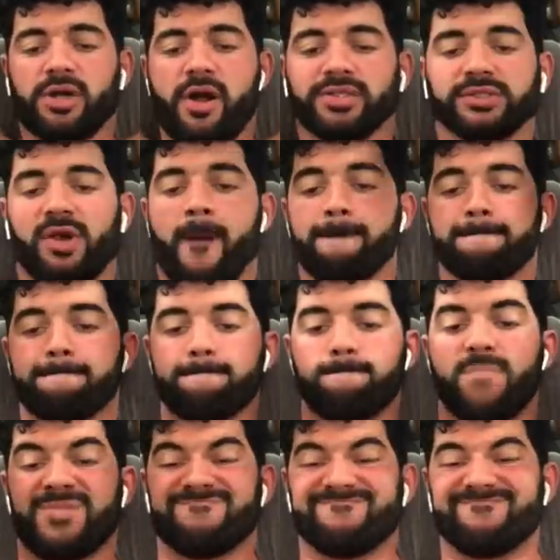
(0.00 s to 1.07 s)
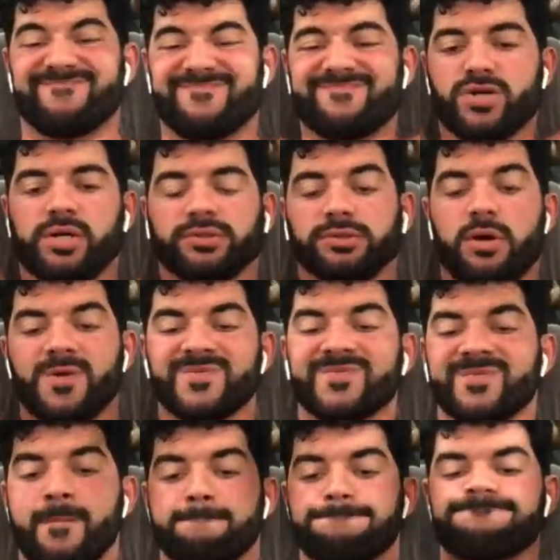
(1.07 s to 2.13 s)
and other good components of form,
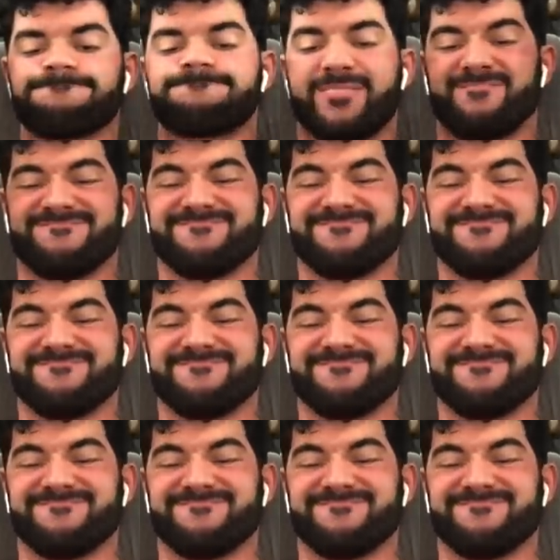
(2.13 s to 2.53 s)
guys.